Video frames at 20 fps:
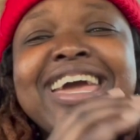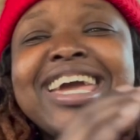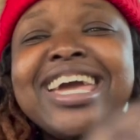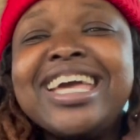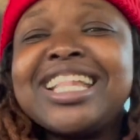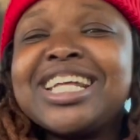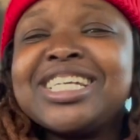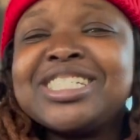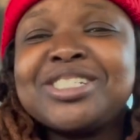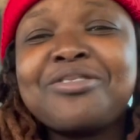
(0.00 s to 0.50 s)

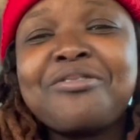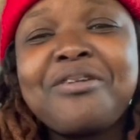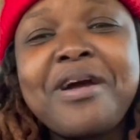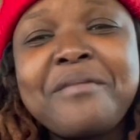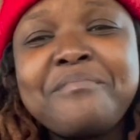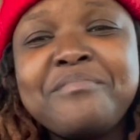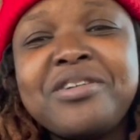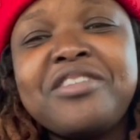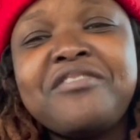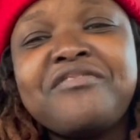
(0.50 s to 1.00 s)
hit the
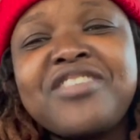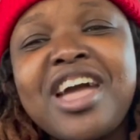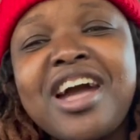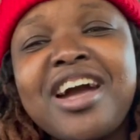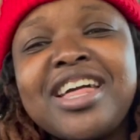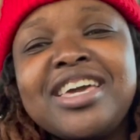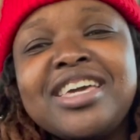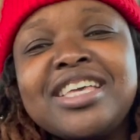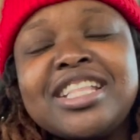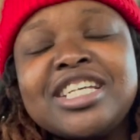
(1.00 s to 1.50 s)
subscribe button if y'all
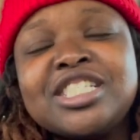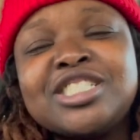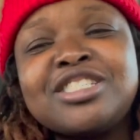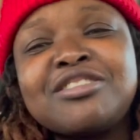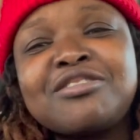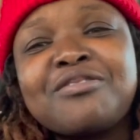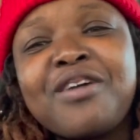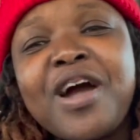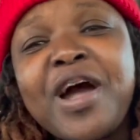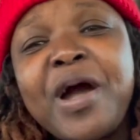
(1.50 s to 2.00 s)
ain't hit the
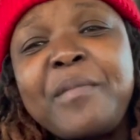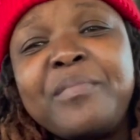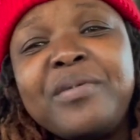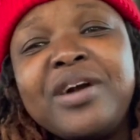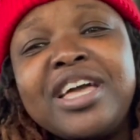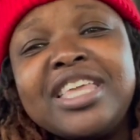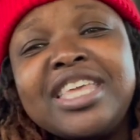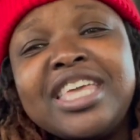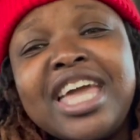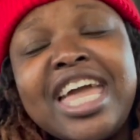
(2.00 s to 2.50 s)
subscribe
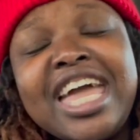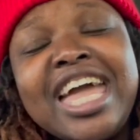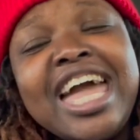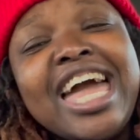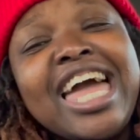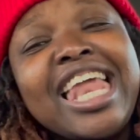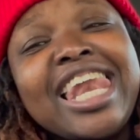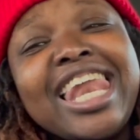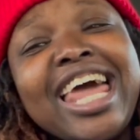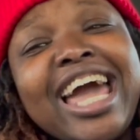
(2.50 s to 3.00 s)
button yet.
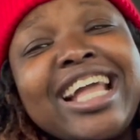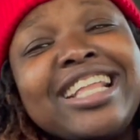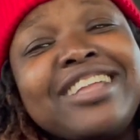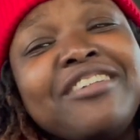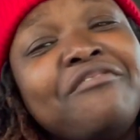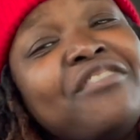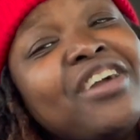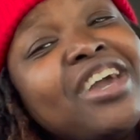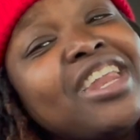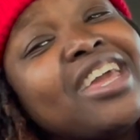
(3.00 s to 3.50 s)
Like the
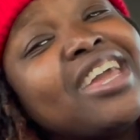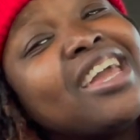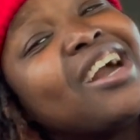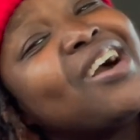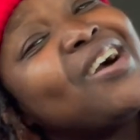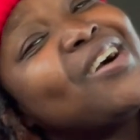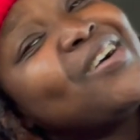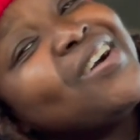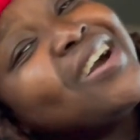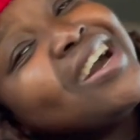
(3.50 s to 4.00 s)

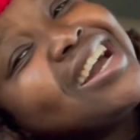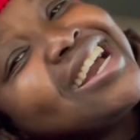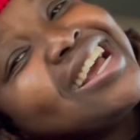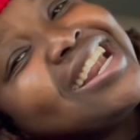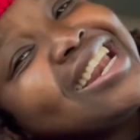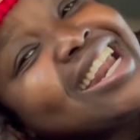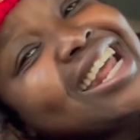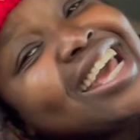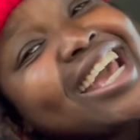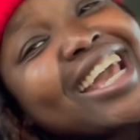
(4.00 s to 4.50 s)
video,
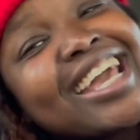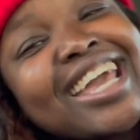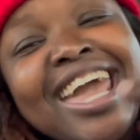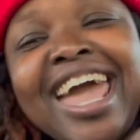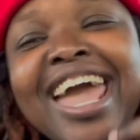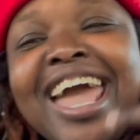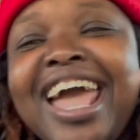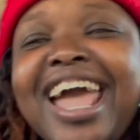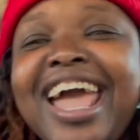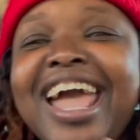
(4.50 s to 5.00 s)
click,
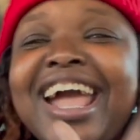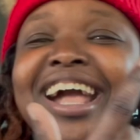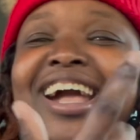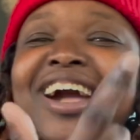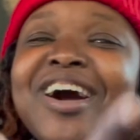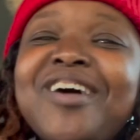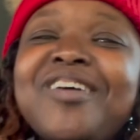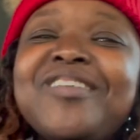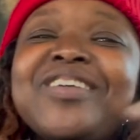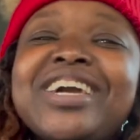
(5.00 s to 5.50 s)
and
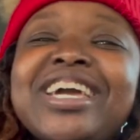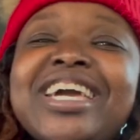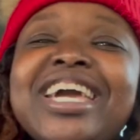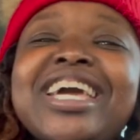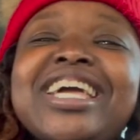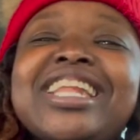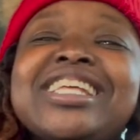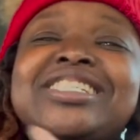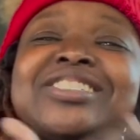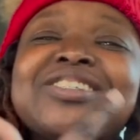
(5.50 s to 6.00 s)
go
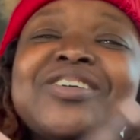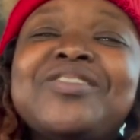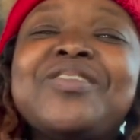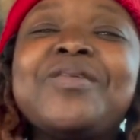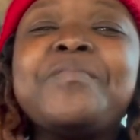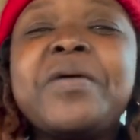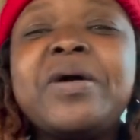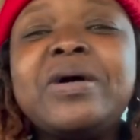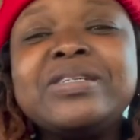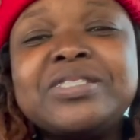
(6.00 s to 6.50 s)
ahead and turn on
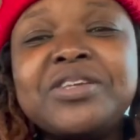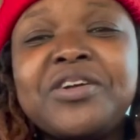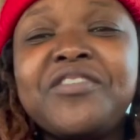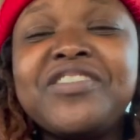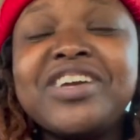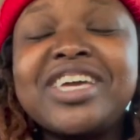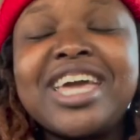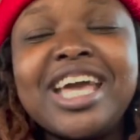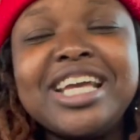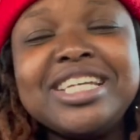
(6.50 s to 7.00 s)
post
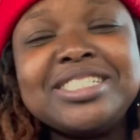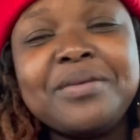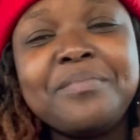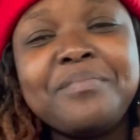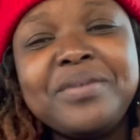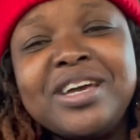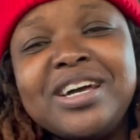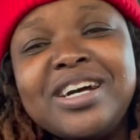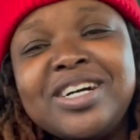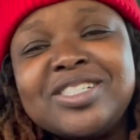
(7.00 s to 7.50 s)
notification
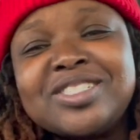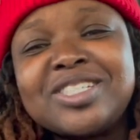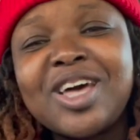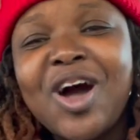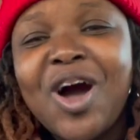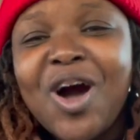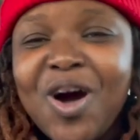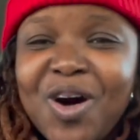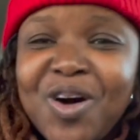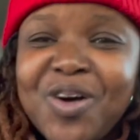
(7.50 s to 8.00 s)
bells
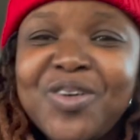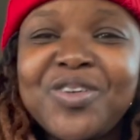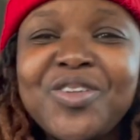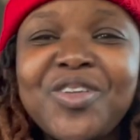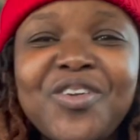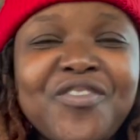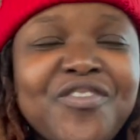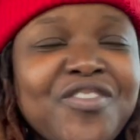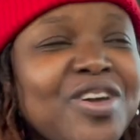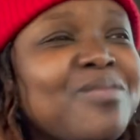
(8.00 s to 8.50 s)
on.
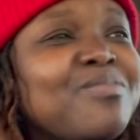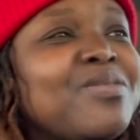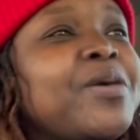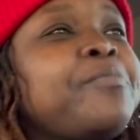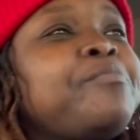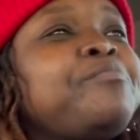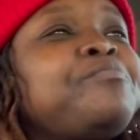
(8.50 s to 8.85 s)
You feel me?